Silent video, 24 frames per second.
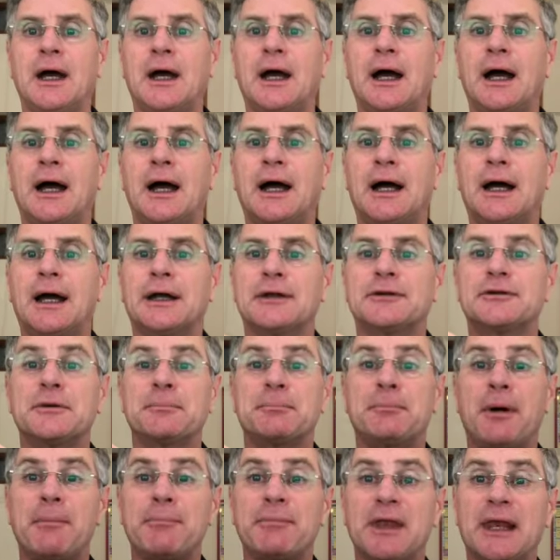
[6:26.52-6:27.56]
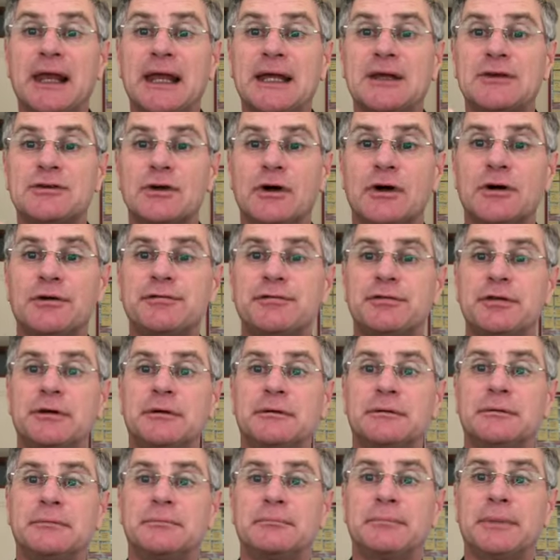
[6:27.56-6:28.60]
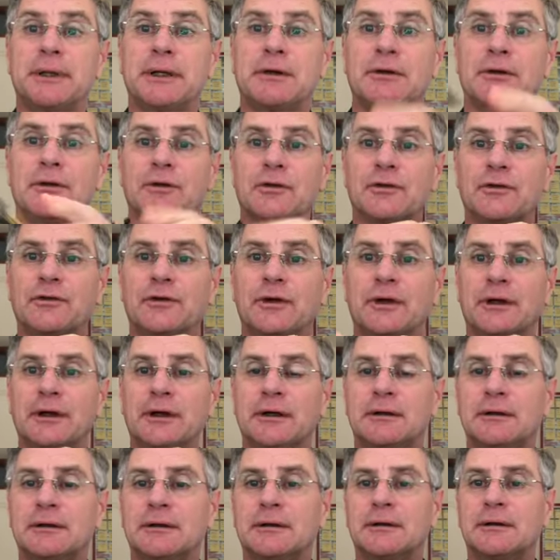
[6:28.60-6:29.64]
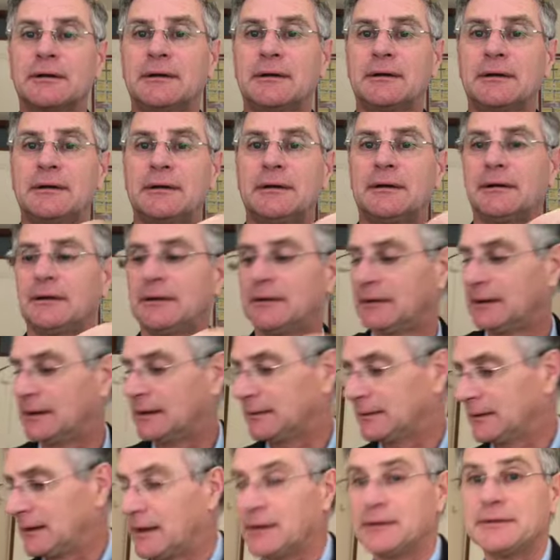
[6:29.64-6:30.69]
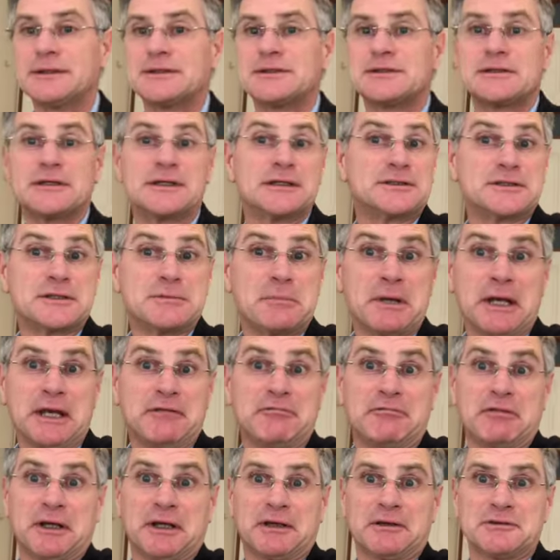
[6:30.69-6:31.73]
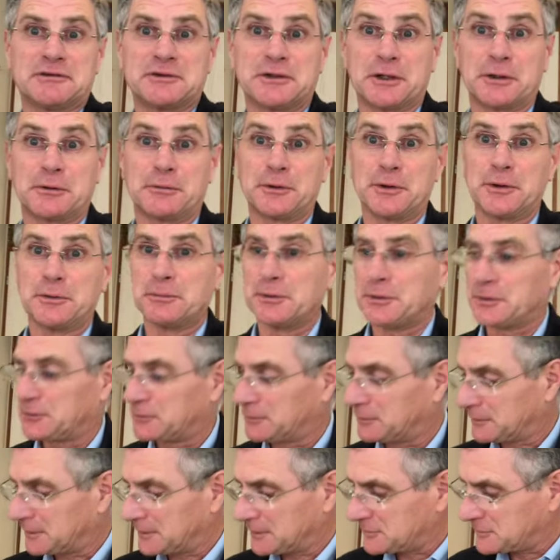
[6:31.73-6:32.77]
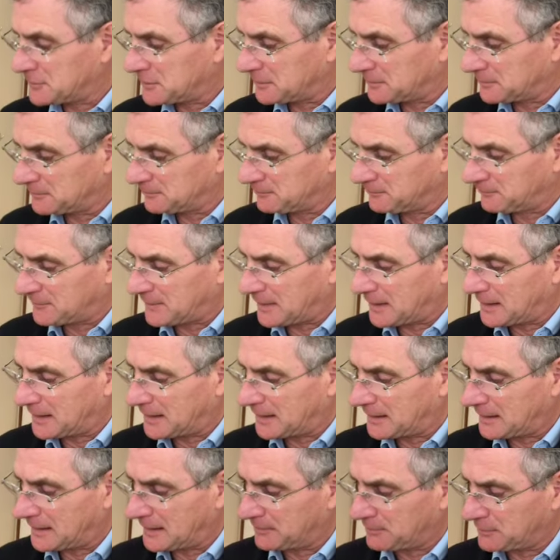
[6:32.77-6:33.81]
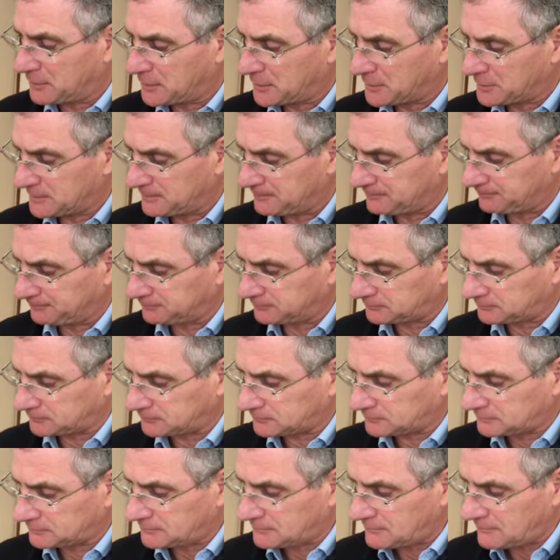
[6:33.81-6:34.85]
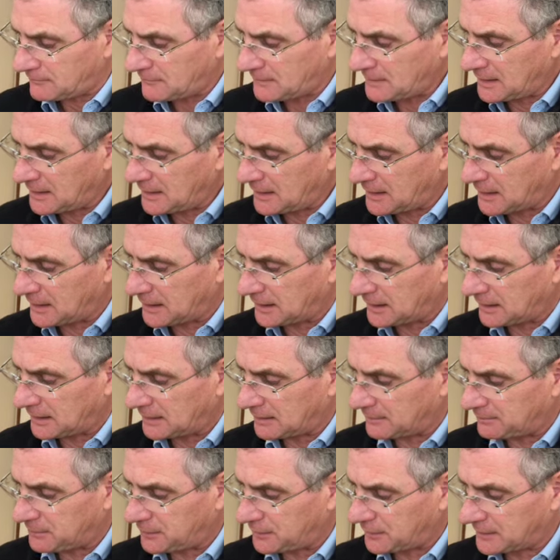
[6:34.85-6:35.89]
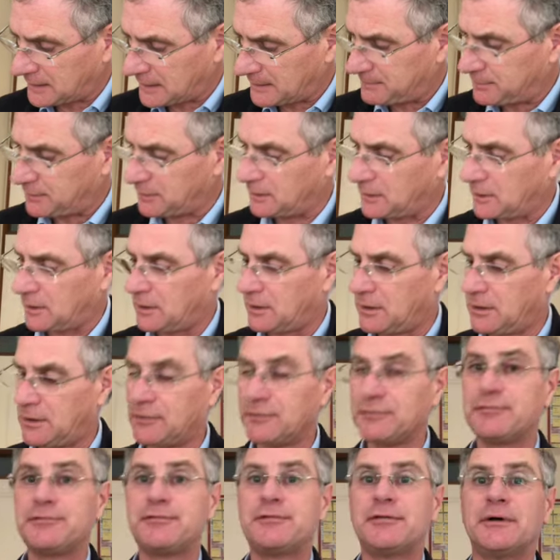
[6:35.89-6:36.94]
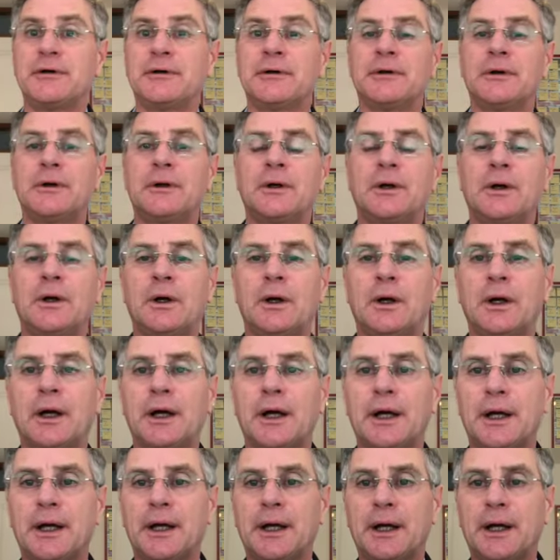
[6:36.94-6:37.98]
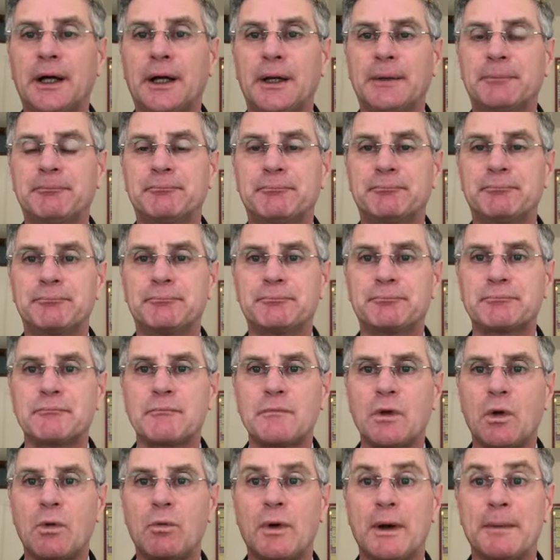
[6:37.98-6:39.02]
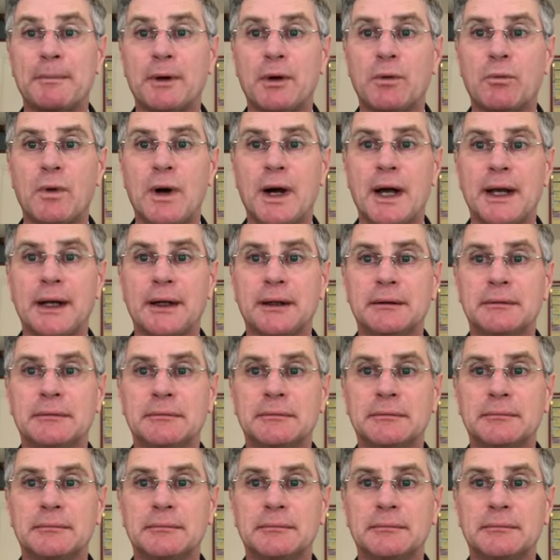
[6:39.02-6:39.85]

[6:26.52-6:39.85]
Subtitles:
pop the legs off, because it's a minifig, it's not a real person, right? So, and put a couple of 1x1